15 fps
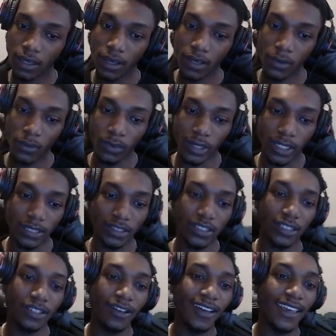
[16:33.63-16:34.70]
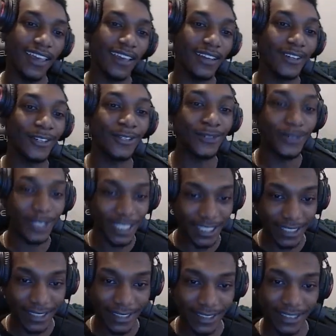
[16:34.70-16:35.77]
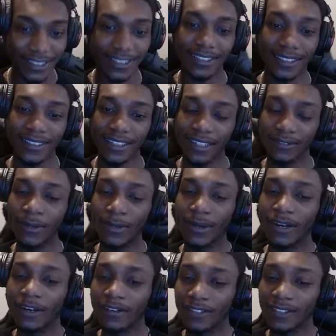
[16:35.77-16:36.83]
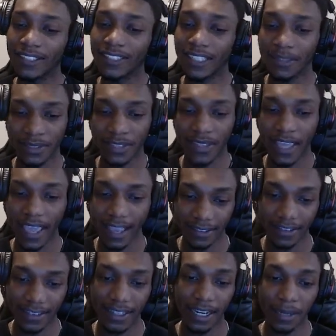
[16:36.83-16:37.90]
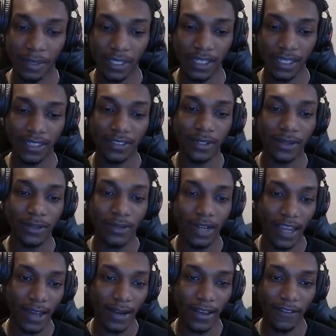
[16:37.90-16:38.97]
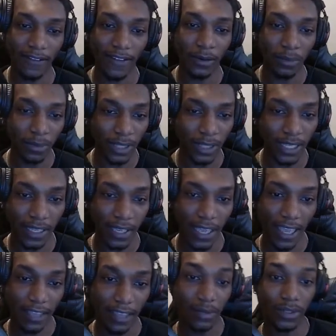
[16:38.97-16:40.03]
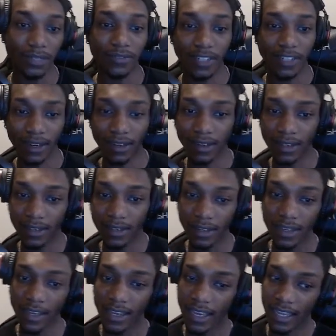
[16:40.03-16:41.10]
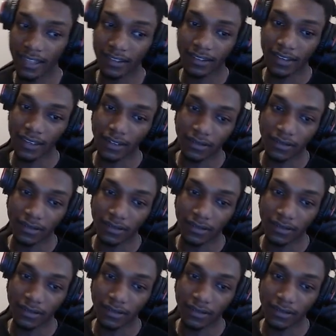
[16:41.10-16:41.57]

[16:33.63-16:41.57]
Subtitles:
which increase the level of the types of hands that I play. So now if I would play a 3 of a kind, instead of